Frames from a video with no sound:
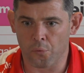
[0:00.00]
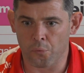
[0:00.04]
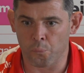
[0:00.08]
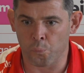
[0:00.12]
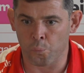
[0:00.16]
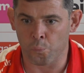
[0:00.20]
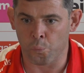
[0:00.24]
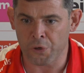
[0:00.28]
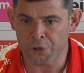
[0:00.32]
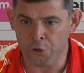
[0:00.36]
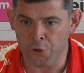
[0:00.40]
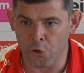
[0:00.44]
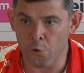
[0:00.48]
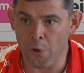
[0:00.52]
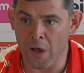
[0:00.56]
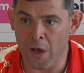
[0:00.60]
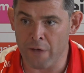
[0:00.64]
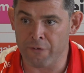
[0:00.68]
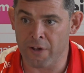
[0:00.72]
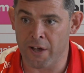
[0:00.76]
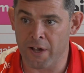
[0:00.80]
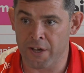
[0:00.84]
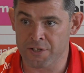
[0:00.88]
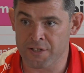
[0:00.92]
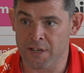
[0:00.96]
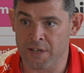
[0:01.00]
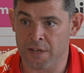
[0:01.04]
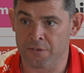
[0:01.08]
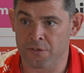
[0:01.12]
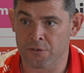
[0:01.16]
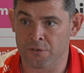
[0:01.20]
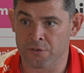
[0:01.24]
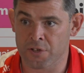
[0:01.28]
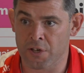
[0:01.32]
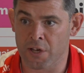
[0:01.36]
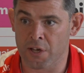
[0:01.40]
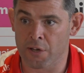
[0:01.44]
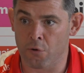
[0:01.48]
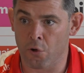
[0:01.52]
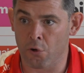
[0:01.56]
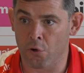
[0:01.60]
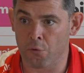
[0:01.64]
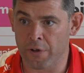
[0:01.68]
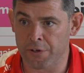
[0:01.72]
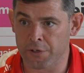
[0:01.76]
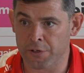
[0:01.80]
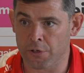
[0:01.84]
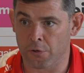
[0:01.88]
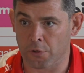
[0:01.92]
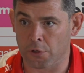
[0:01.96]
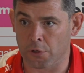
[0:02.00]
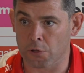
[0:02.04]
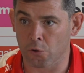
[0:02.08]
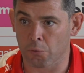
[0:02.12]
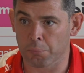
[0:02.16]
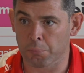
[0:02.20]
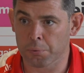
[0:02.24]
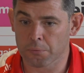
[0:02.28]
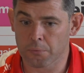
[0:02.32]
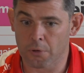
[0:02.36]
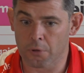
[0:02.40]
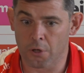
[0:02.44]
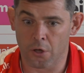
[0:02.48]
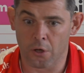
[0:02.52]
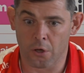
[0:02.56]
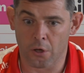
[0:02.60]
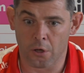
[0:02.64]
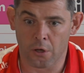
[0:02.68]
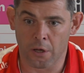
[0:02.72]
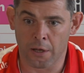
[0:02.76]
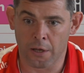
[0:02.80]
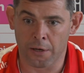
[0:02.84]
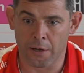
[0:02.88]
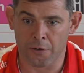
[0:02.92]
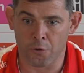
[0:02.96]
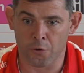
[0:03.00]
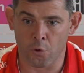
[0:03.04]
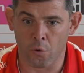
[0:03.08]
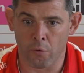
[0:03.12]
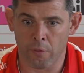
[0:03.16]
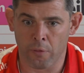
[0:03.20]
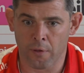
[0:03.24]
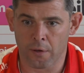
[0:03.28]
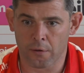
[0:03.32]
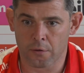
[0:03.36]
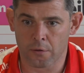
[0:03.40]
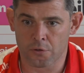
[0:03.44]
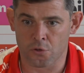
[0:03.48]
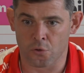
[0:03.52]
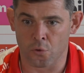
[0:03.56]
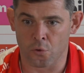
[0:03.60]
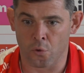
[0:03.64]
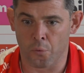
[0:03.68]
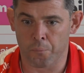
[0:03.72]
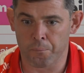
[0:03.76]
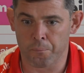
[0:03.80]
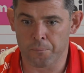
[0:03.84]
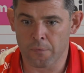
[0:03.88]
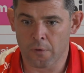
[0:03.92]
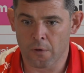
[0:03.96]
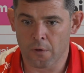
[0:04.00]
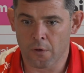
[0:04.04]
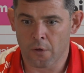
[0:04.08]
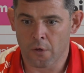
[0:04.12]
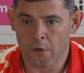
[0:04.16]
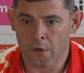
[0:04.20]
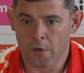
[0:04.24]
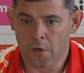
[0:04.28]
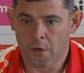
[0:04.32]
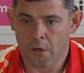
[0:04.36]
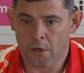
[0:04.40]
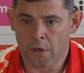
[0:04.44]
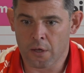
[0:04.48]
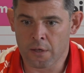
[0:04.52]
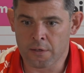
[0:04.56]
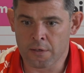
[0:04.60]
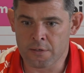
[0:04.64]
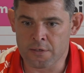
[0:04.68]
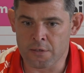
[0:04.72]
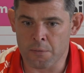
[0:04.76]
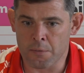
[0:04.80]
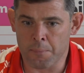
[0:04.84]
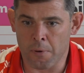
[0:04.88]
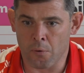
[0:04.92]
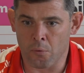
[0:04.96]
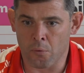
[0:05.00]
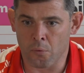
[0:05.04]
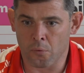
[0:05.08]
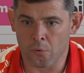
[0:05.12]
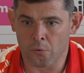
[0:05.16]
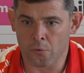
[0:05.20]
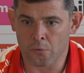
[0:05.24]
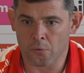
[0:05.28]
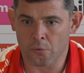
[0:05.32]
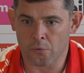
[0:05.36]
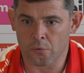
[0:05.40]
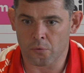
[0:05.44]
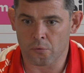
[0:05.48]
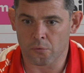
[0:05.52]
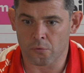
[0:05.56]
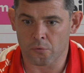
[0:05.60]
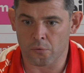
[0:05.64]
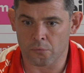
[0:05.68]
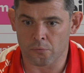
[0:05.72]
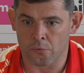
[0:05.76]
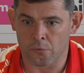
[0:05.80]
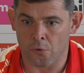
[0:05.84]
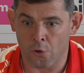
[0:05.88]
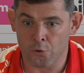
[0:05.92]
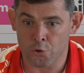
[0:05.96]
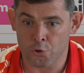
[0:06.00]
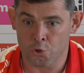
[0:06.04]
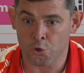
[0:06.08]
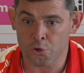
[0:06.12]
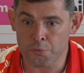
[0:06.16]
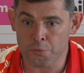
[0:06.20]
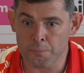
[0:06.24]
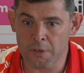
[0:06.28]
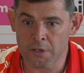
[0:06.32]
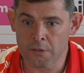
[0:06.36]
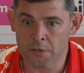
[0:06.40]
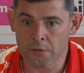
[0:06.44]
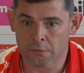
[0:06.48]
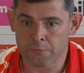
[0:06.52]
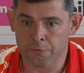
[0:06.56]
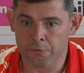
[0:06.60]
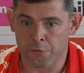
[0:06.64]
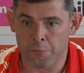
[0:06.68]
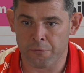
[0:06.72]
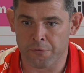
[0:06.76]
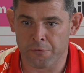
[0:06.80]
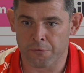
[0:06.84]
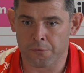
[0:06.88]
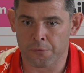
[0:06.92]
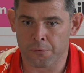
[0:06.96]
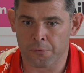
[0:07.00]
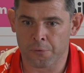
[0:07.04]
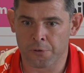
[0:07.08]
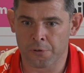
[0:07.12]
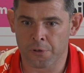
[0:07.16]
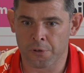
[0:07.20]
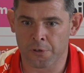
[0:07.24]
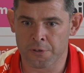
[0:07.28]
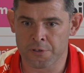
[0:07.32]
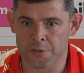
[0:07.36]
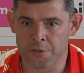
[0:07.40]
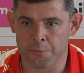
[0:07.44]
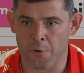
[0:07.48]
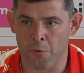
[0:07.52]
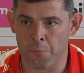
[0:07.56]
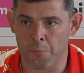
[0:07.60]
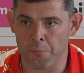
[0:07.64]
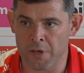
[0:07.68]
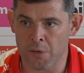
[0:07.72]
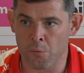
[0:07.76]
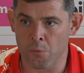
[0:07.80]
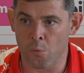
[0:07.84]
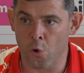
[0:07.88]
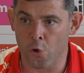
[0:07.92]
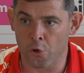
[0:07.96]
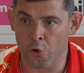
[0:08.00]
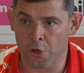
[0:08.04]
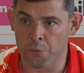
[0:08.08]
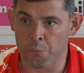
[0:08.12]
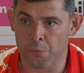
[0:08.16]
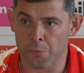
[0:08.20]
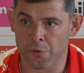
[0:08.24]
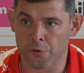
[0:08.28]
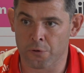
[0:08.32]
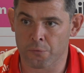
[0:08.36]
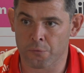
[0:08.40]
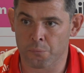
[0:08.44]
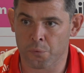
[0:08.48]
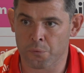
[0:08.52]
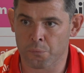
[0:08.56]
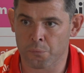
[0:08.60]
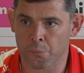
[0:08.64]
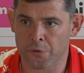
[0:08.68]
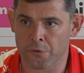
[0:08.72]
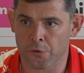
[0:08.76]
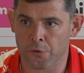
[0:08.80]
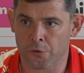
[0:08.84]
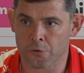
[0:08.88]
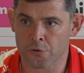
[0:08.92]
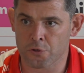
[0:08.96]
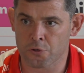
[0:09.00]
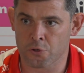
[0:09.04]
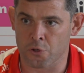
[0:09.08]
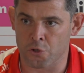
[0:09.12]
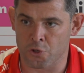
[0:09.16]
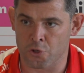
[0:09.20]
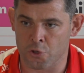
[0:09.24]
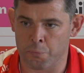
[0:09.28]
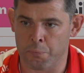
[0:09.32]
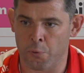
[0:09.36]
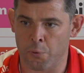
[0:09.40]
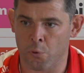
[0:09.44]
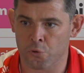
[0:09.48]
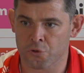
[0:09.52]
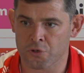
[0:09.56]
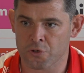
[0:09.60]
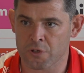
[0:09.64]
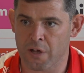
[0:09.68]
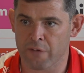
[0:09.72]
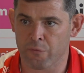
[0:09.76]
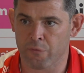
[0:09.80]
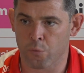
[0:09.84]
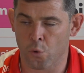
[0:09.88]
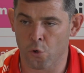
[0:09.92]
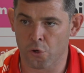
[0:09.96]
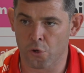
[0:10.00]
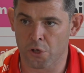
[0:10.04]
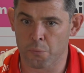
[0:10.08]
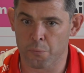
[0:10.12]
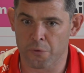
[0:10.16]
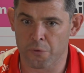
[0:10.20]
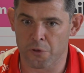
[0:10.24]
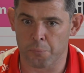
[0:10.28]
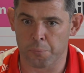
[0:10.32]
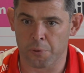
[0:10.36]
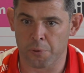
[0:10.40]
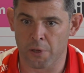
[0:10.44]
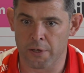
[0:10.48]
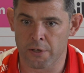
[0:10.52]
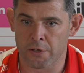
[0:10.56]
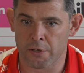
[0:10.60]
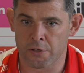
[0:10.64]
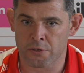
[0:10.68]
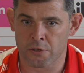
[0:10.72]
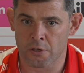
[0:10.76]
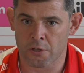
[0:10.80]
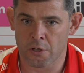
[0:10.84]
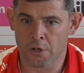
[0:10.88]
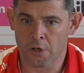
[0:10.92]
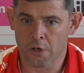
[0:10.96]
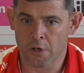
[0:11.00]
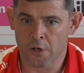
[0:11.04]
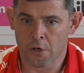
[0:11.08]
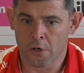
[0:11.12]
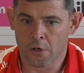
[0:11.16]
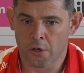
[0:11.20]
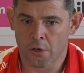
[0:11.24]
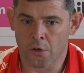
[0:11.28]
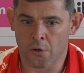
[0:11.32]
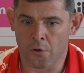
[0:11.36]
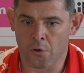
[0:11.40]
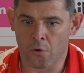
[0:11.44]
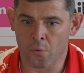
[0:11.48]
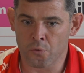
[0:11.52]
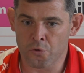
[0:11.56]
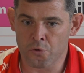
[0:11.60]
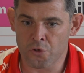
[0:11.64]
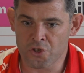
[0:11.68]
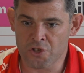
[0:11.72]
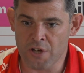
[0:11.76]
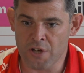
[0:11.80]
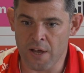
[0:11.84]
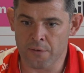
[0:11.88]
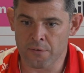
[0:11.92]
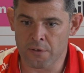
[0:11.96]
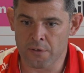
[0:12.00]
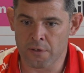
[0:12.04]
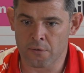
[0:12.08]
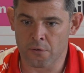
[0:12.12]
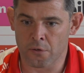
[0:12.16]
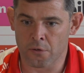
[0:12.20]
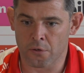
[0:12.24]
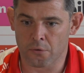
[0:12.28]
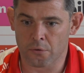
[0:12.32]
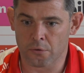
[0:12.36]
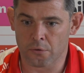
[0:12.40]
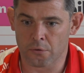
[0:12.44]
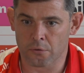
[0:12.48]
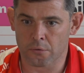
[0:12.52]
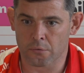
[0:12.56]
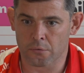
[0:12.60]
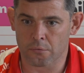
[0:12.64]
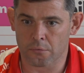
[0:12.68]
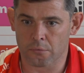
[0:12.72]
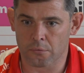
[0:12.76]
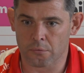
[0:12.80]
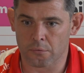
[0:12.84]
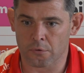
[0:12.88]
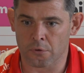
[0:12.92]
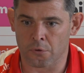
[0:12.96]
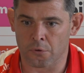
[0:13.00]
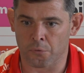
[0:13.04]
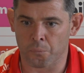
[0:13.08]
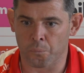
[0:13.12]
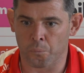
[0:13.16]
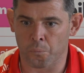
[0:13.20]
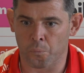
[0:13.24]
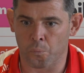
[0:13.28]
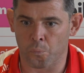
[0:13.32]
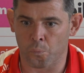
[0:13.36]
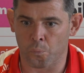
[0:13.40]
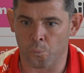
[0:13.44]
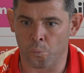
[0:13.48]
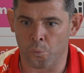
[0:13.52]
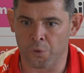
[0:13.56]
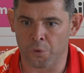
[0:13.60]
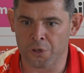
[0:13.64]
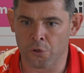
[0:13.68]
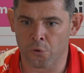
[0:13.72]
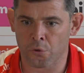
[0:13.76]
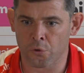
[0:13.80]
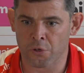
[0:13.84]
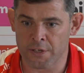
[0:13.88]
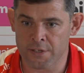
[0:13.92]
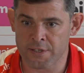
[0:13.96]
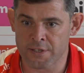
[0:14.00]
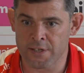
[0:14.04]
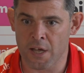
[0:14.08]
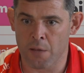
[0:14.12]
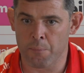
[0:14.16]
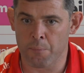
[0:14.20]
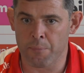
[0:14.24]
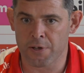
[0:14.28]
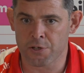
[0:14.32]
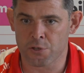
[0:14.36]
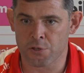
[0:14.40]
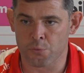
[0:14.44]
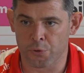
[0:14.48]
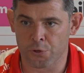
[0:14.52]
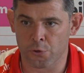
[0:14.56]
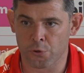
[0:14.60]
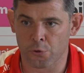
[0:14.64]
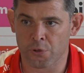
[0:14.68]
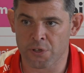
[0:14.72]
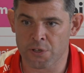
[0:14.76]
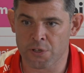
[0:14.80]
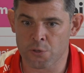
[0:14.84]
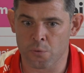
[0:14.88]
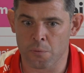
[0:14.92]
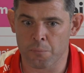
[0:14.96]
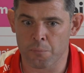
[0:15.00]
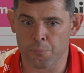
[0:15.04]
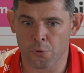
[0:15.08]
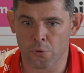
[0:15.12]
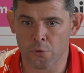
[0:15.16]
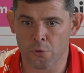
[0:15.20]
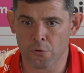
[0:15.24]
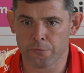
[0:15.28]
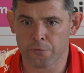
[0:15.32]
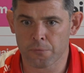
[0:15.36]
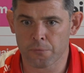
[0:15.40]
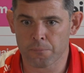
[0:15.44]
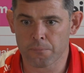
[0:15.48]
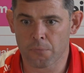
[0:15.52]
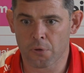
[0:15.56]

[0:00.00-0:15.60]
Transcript: we do have high standards here already at the club, and I know that. So it's about not just me; it's about me working with the support staff, working with the players, understanding that, you know, we do need to get better, we do need to improve.